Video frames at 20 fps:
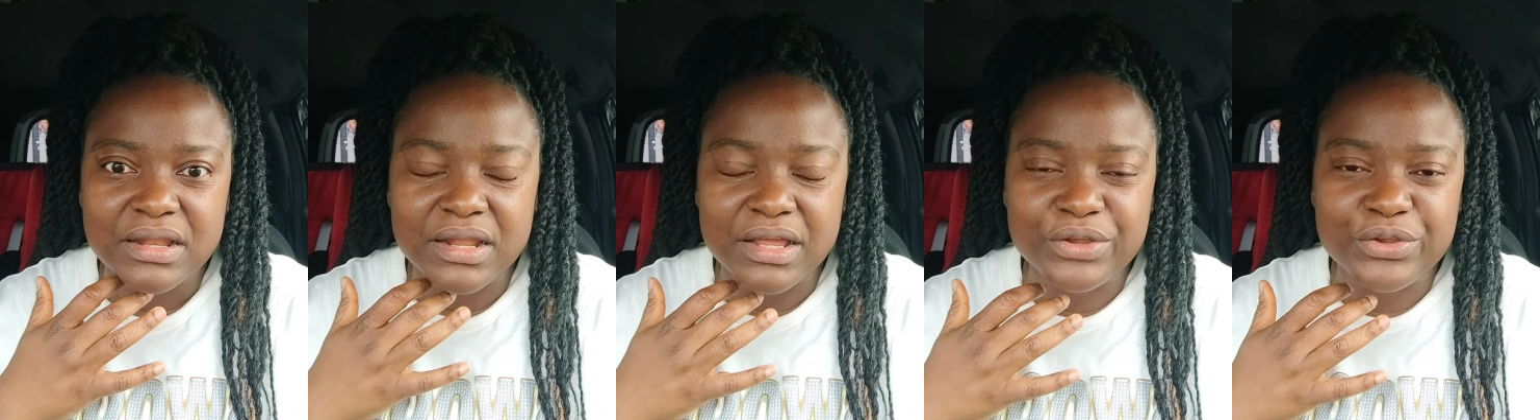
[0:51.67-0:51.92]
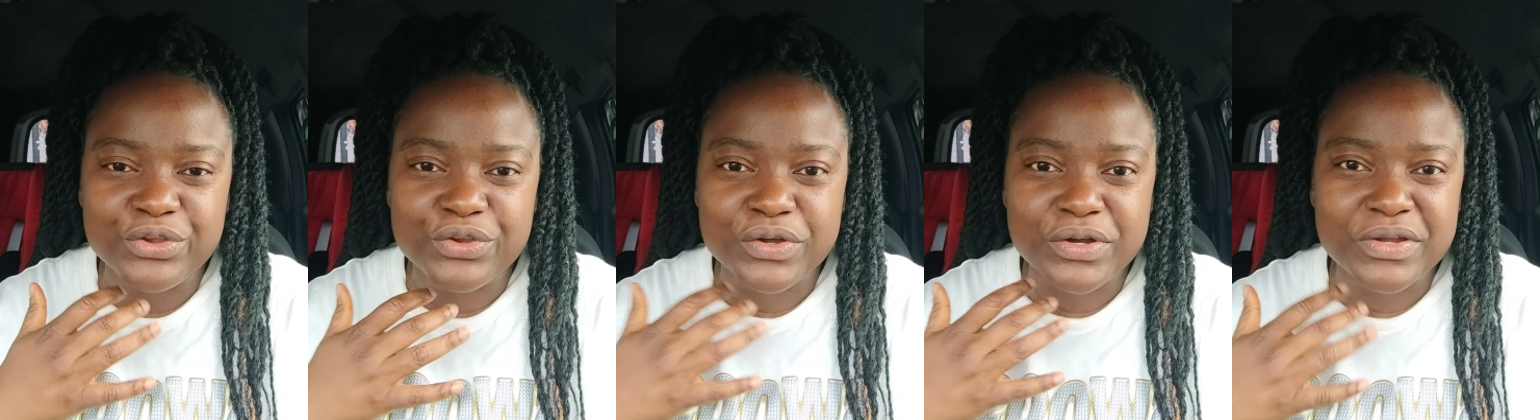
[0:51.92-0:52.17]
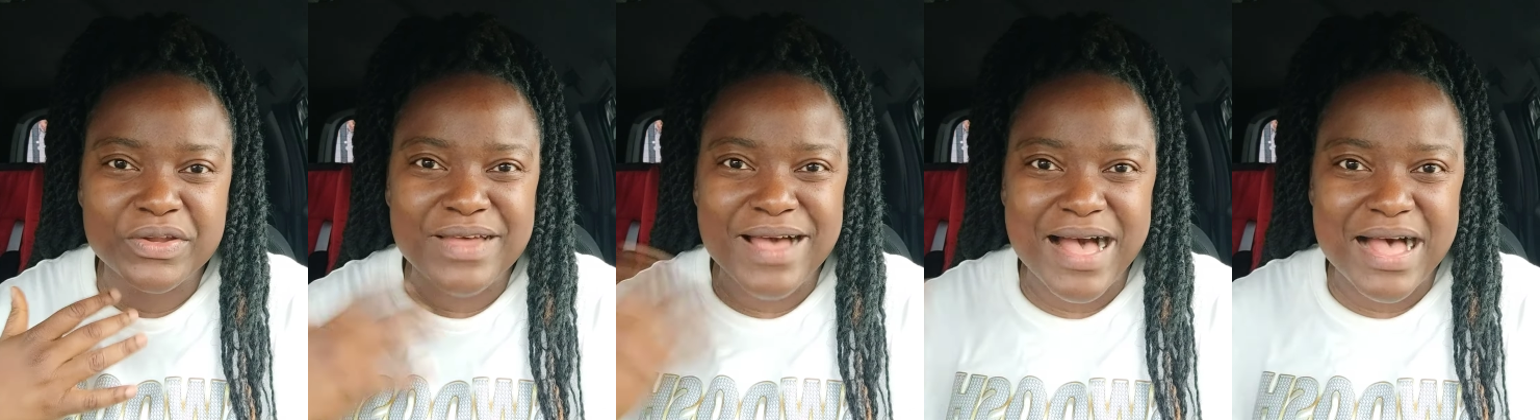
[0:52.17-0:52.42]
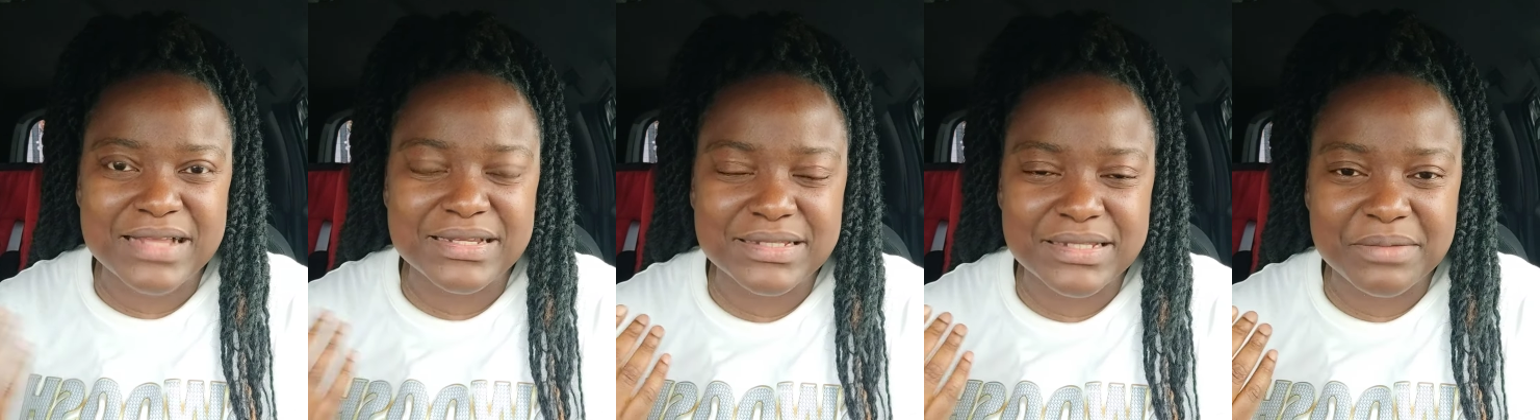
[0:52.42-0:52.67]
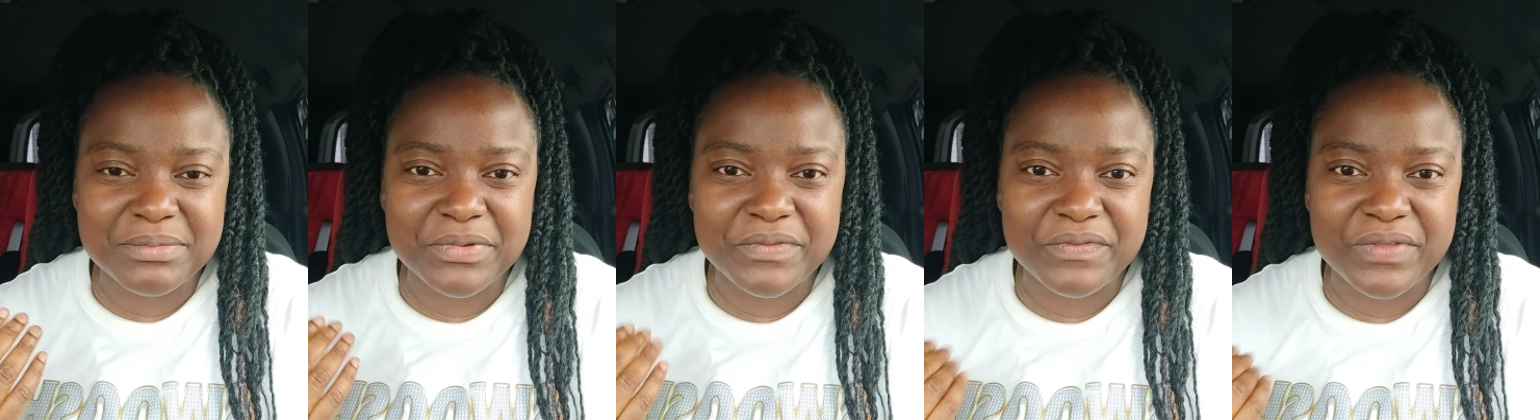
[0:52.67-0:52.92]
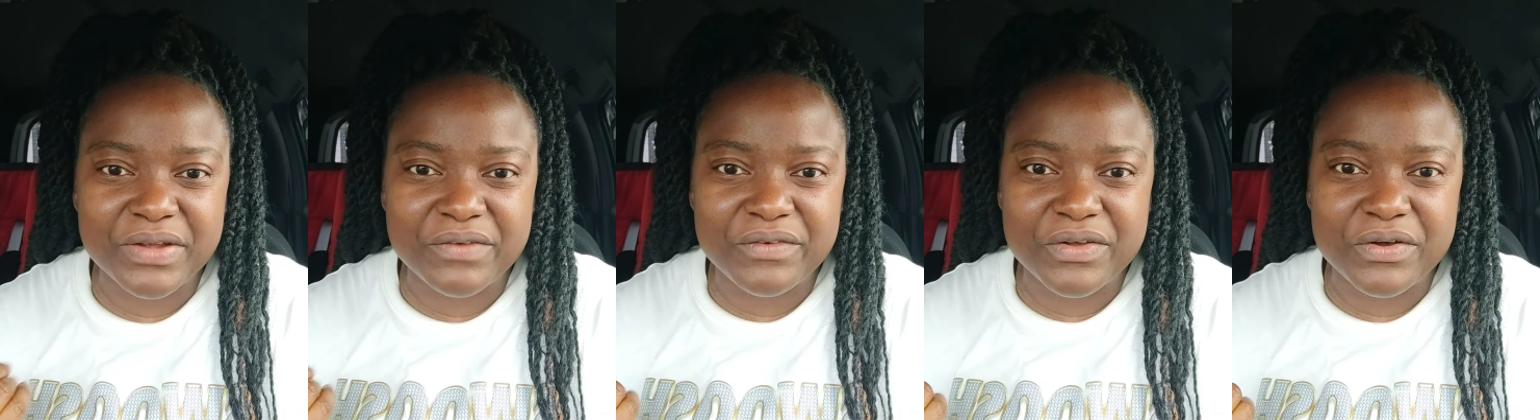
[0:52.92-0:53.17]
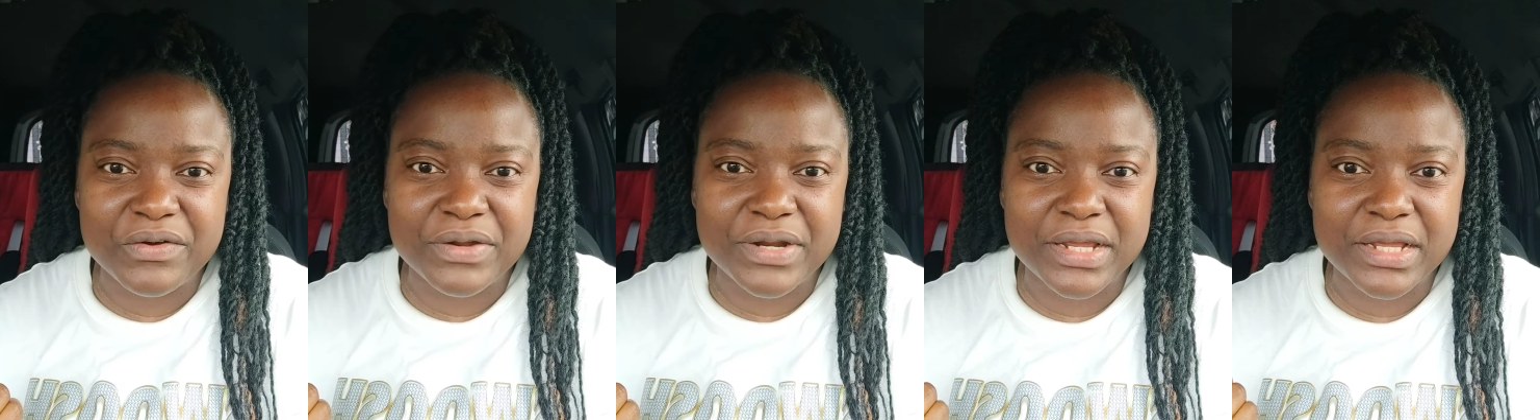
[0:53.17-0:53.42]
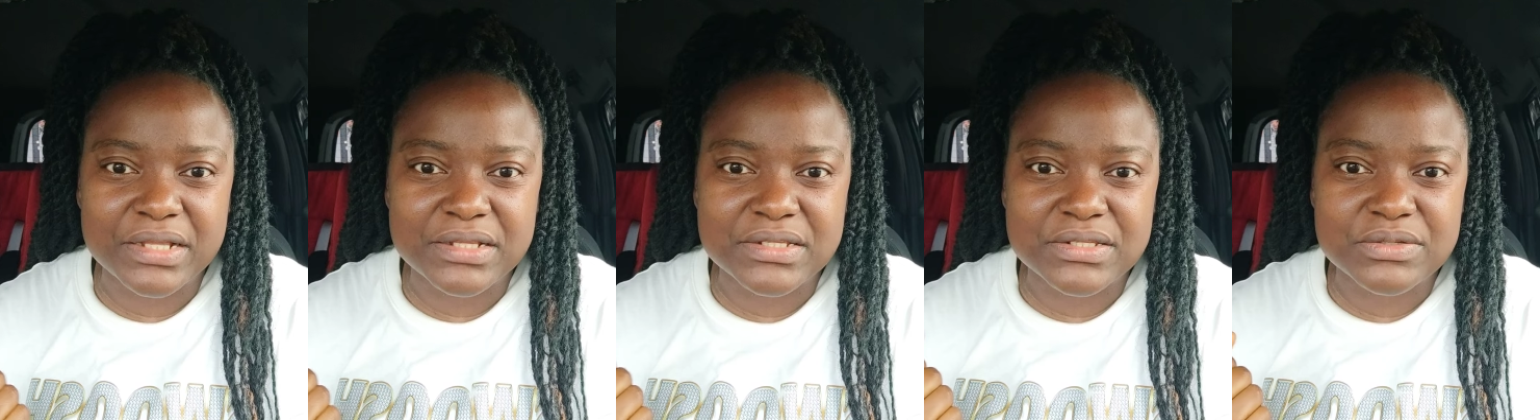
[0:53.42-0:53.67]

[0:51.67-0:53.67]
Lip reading: Like, you're not gonna ask them if they've got it.